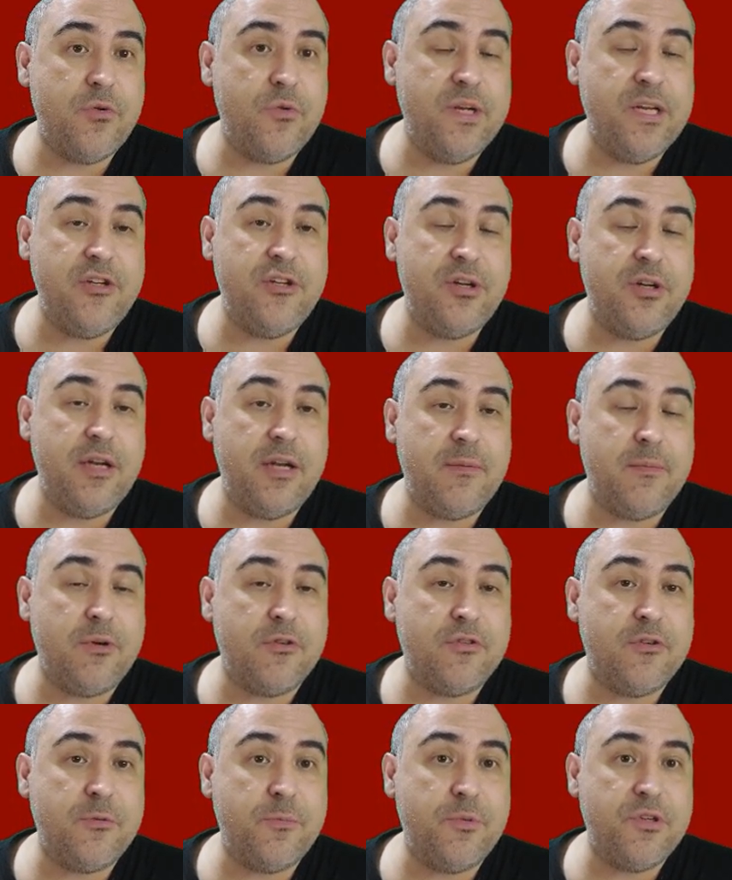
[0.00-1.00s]
region and
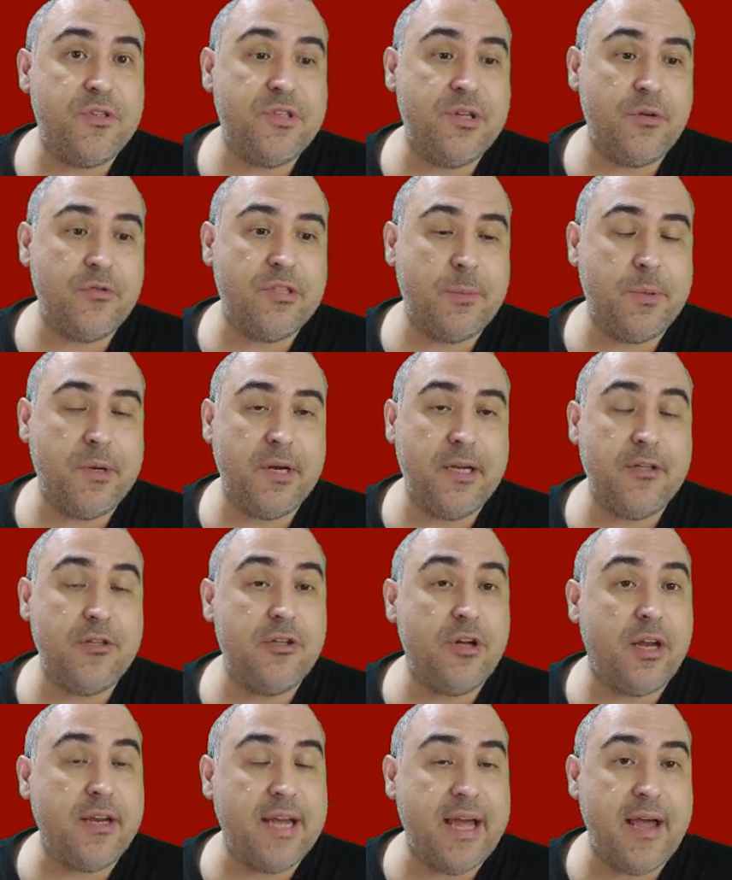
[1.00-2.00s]
most of Brazil typically
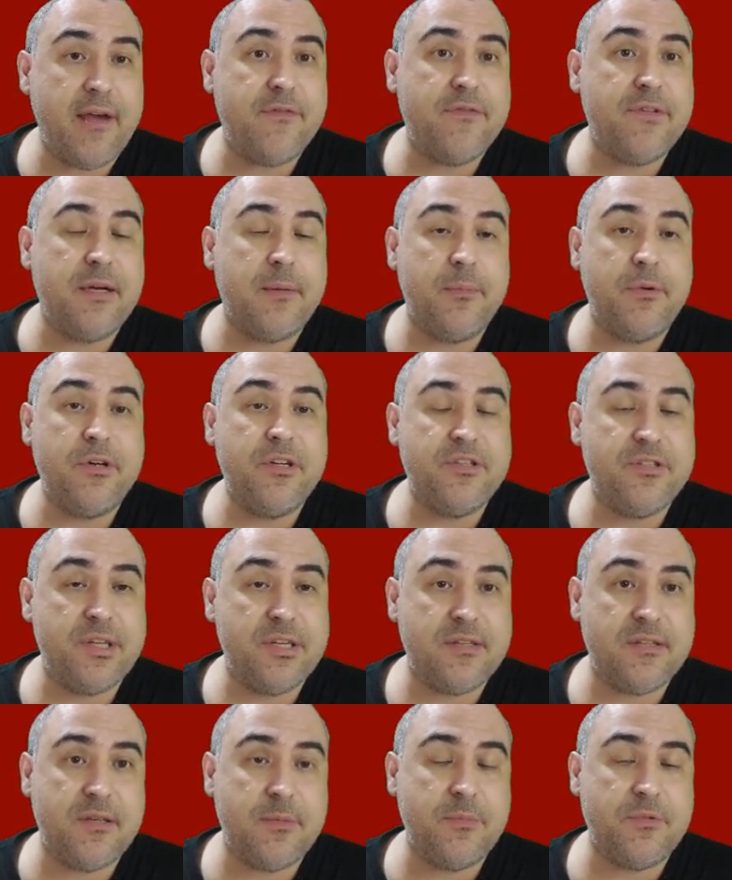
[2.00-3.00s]
do not have numbering
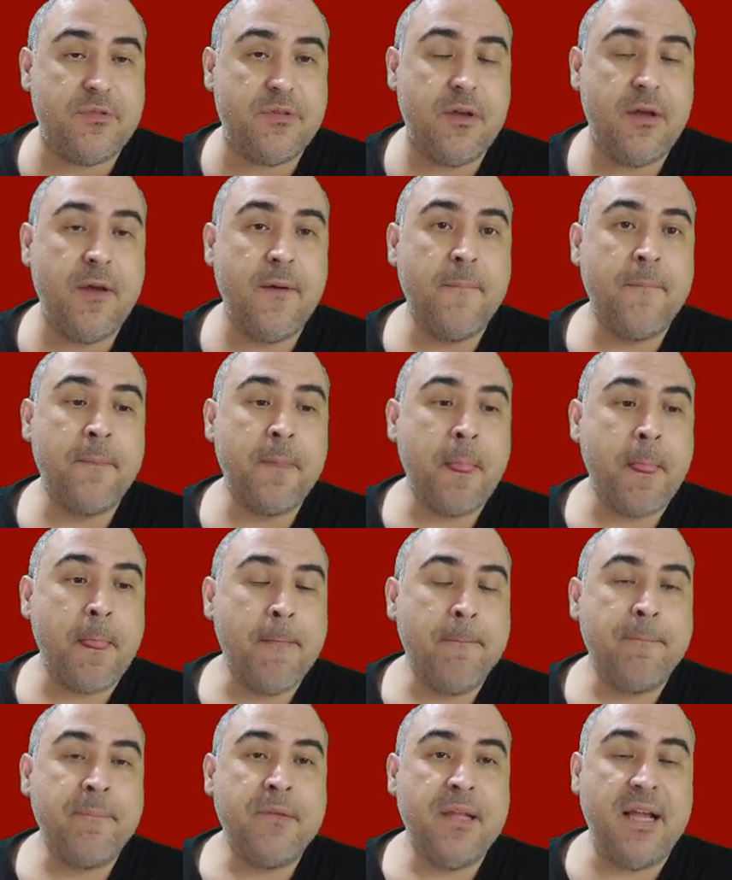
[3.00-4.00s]
systems
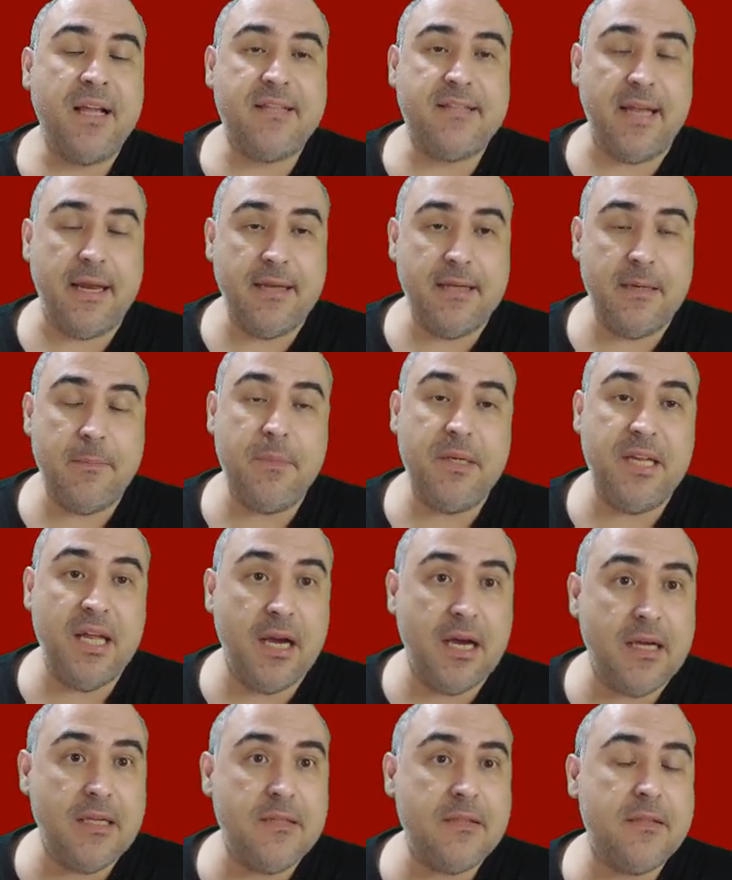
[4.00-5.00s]
extending
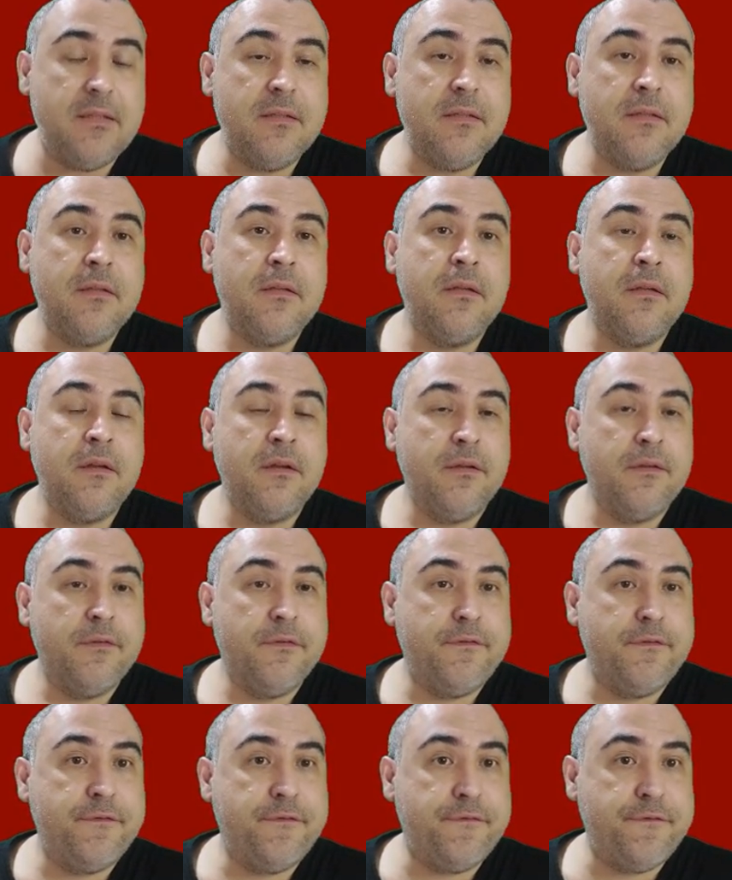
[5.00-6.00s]
beyond
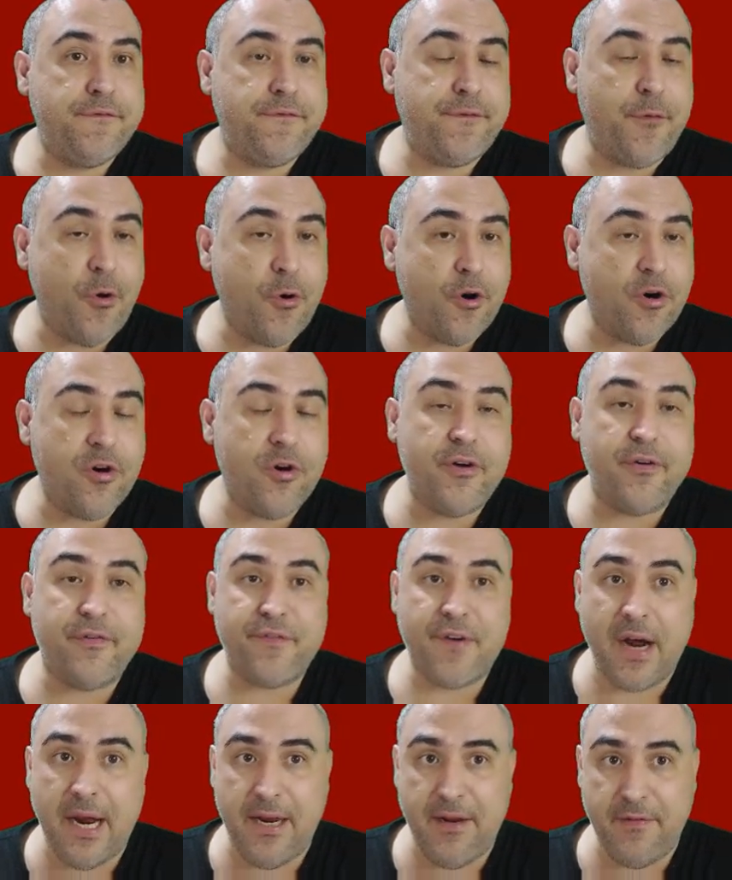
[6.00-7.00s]
4 or
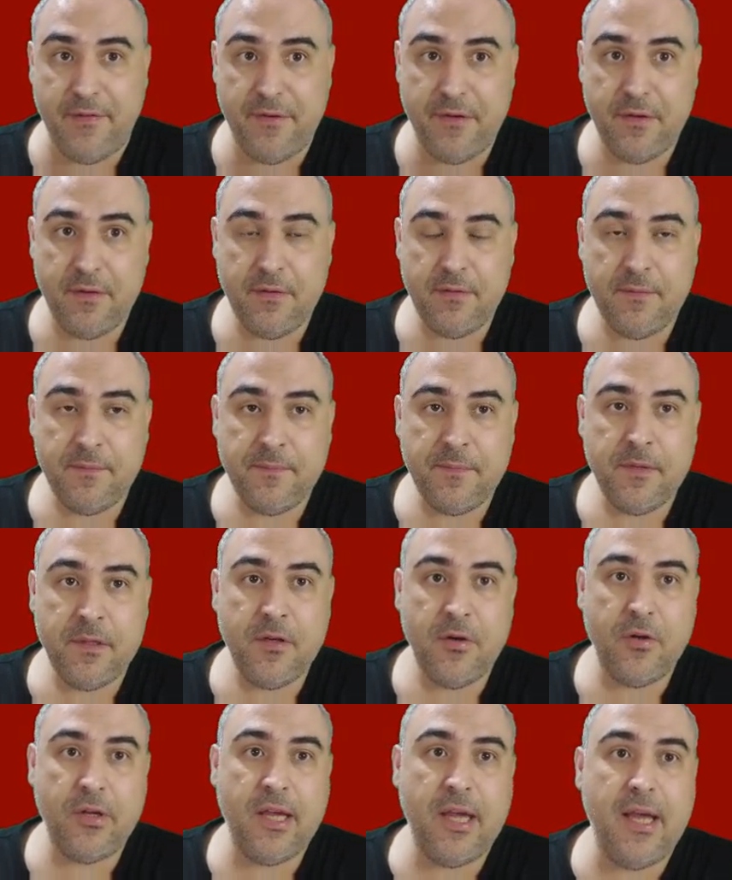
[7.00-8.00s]
5.
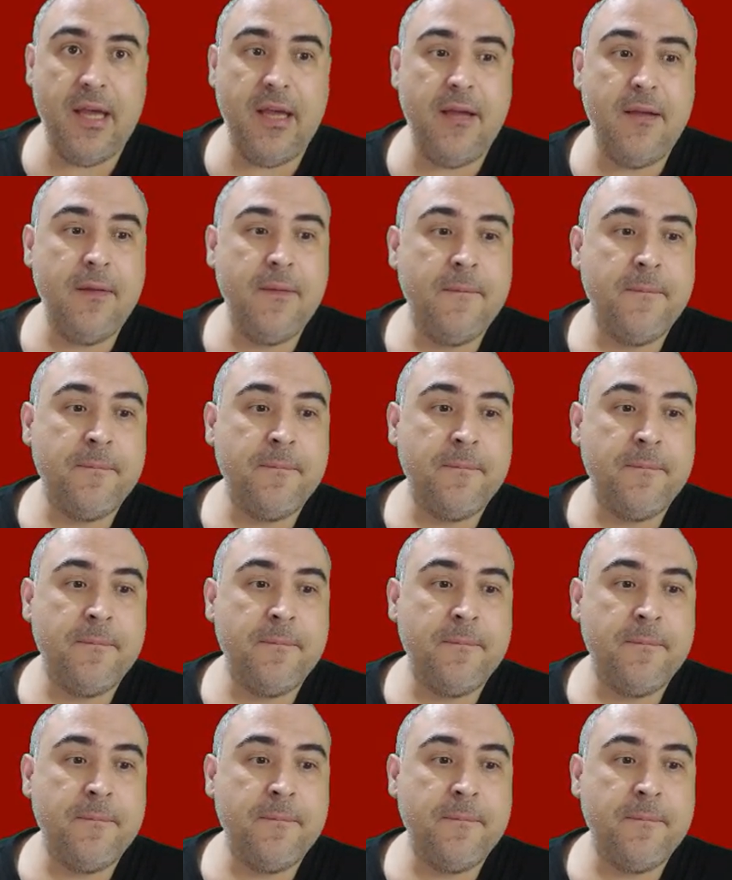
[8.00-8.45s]
Okay?